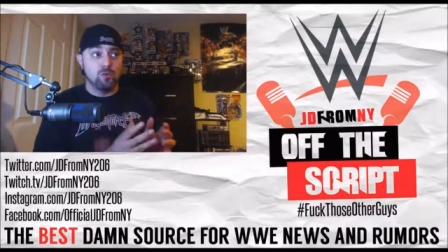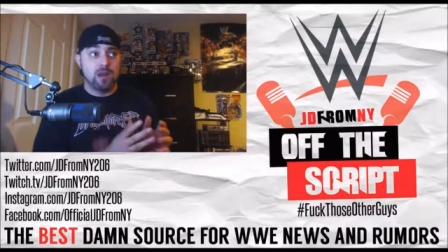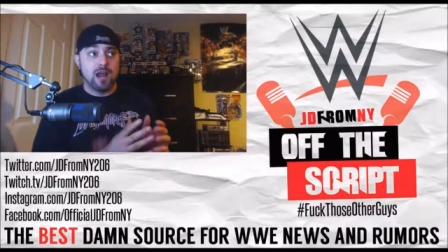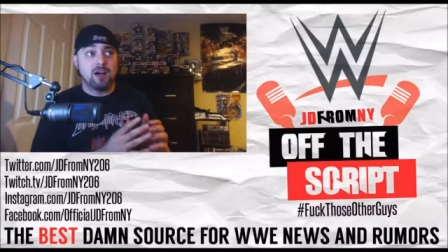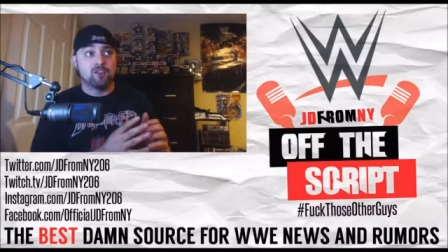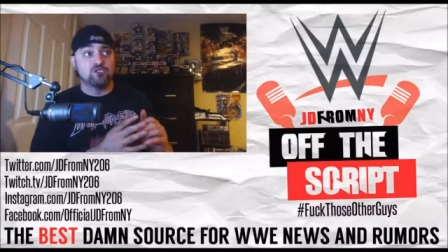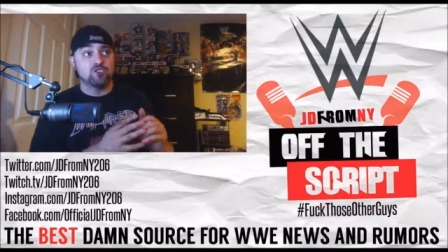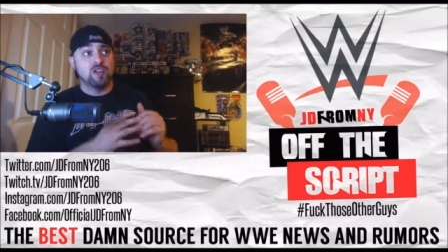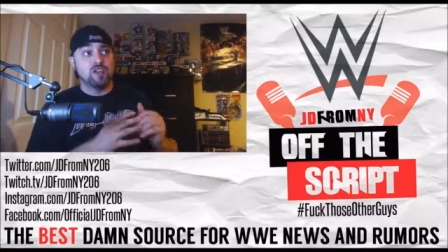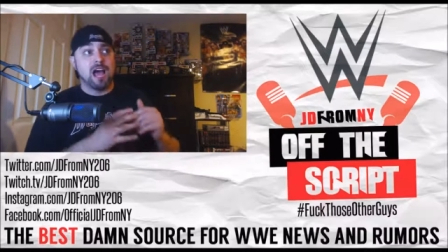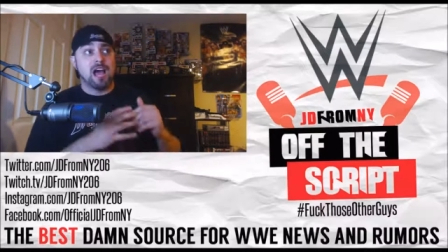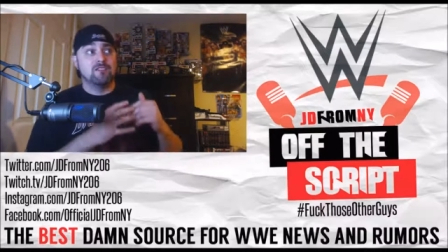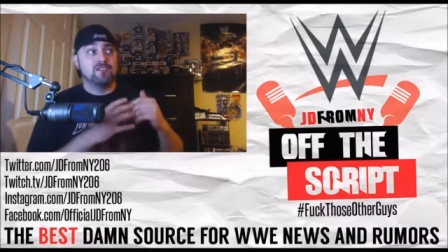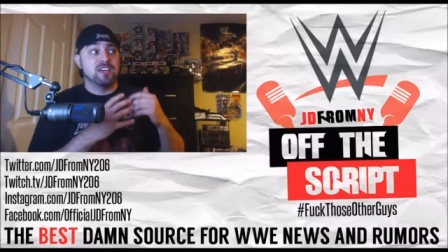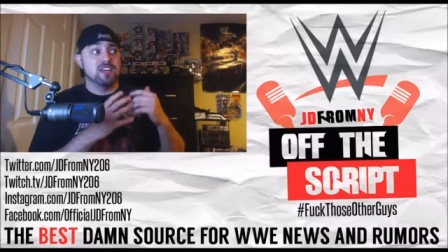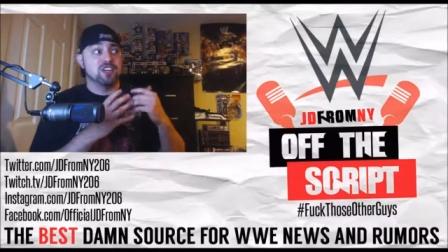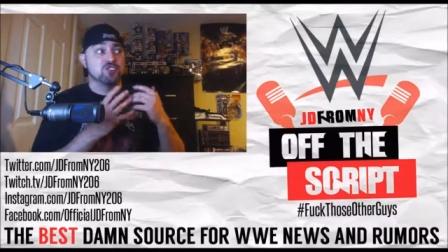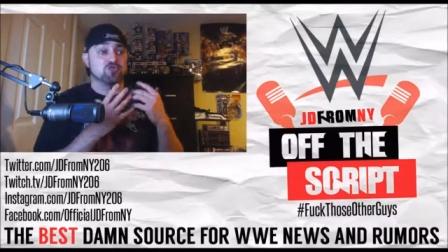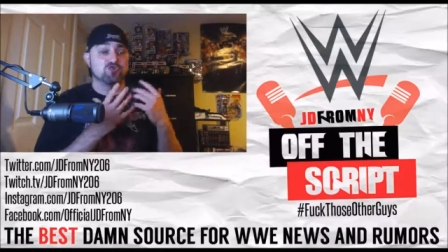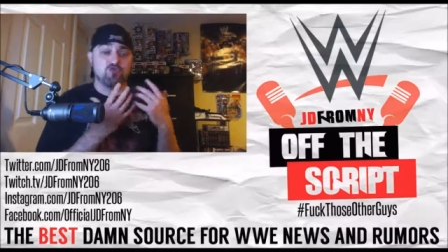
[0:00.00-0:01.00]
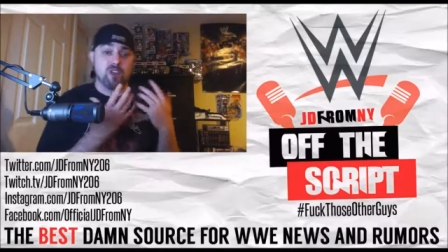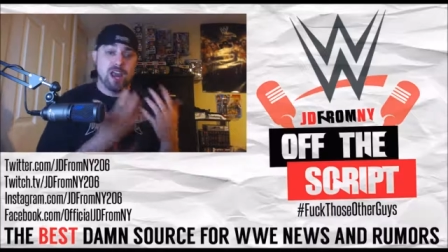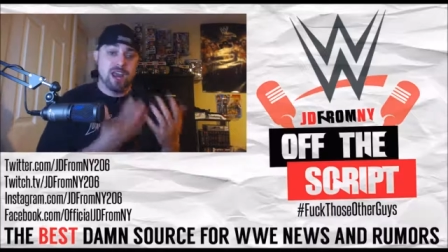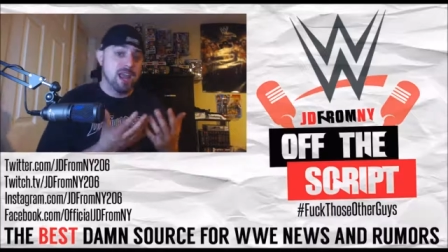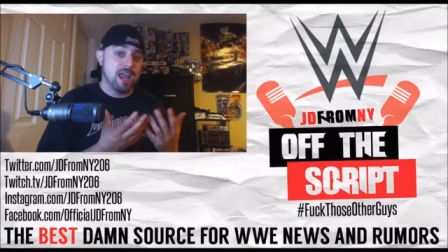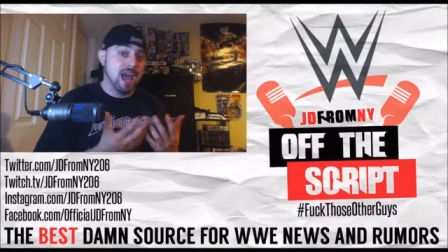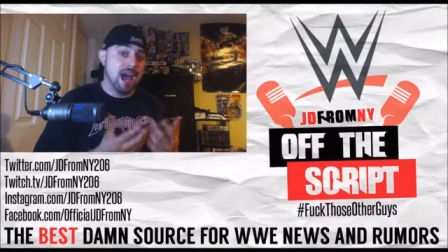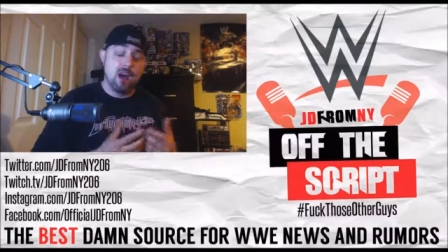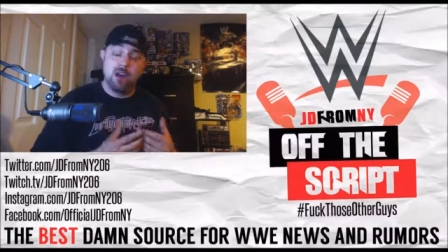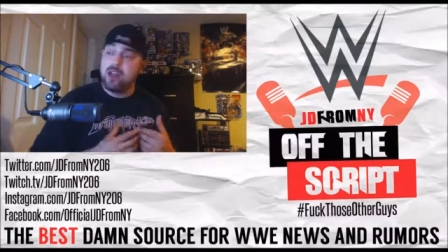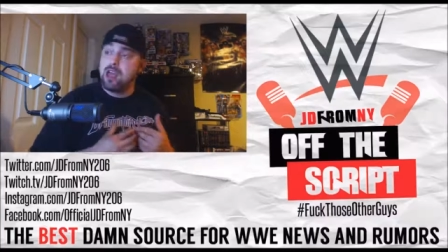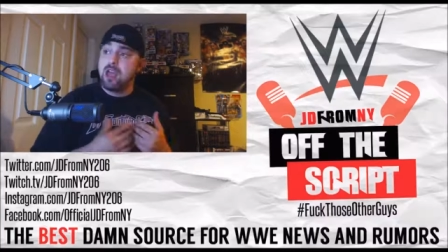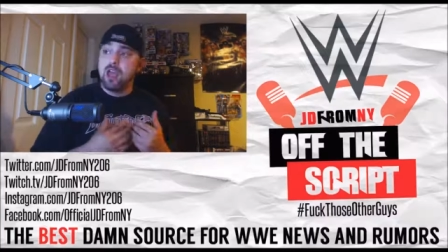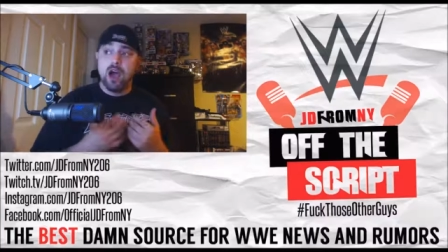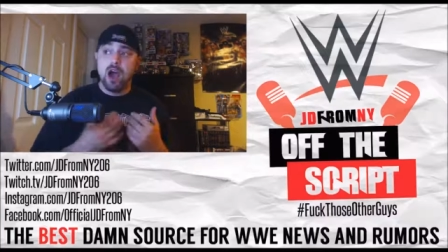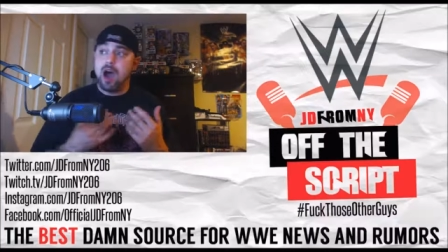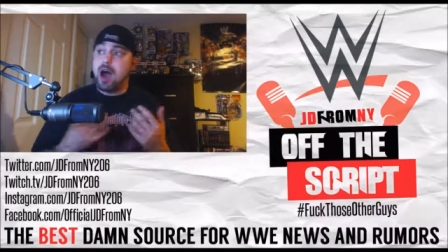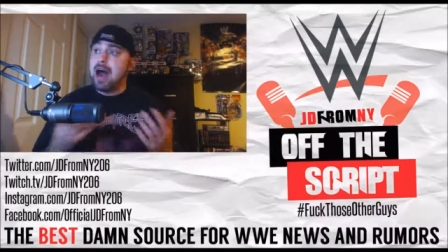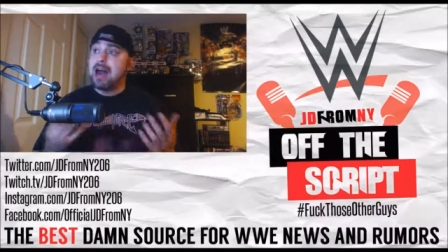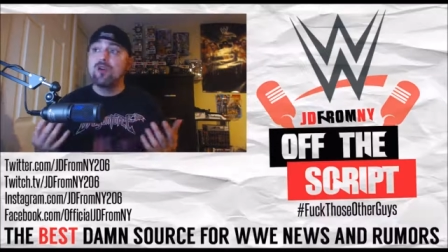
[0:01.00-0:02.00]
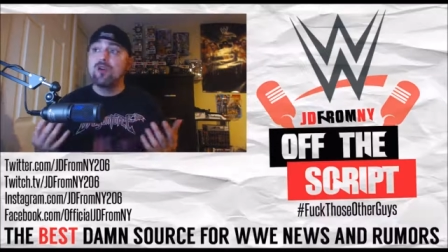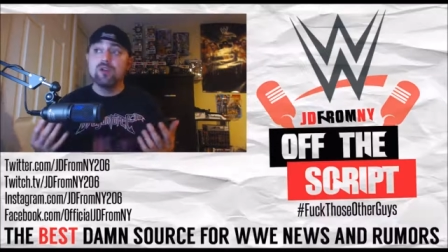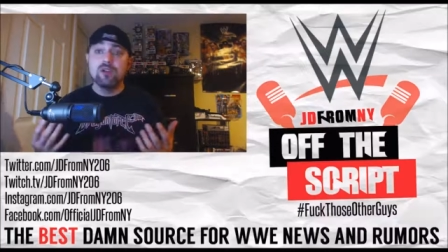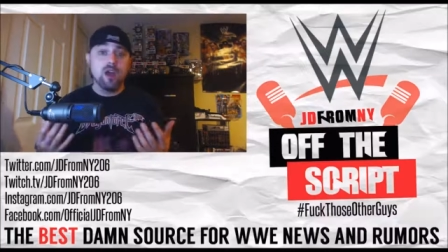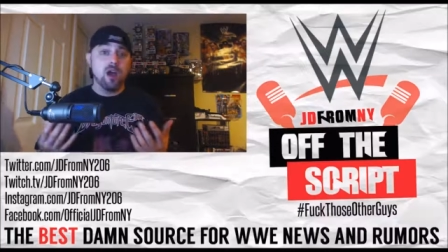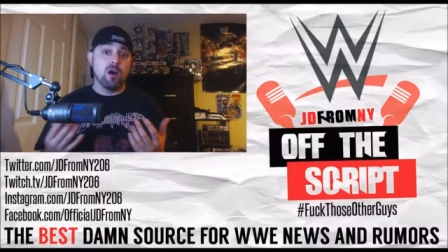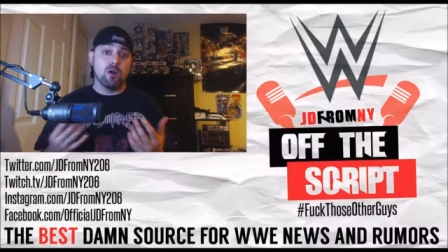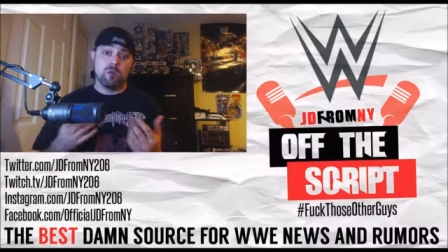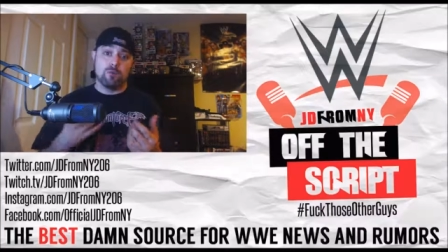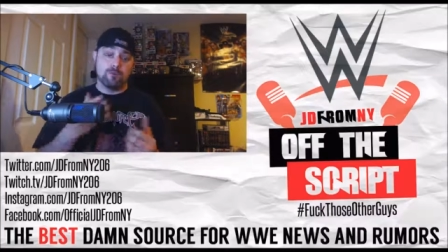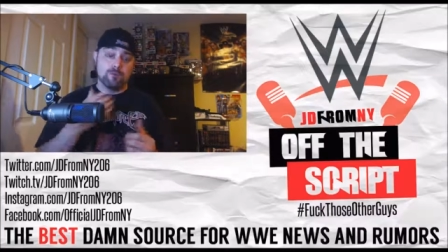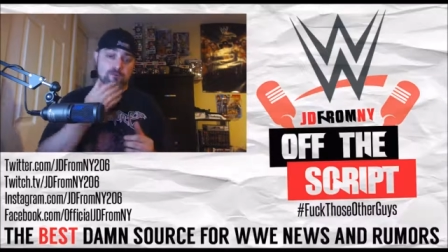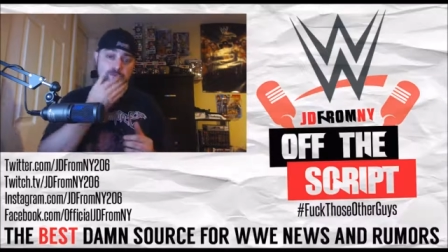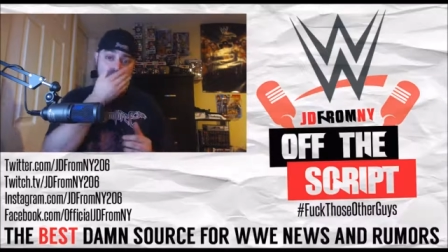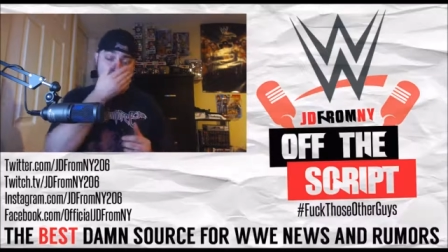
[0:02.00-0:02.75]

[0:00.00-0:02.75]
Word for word: without having it drag out? I don't know.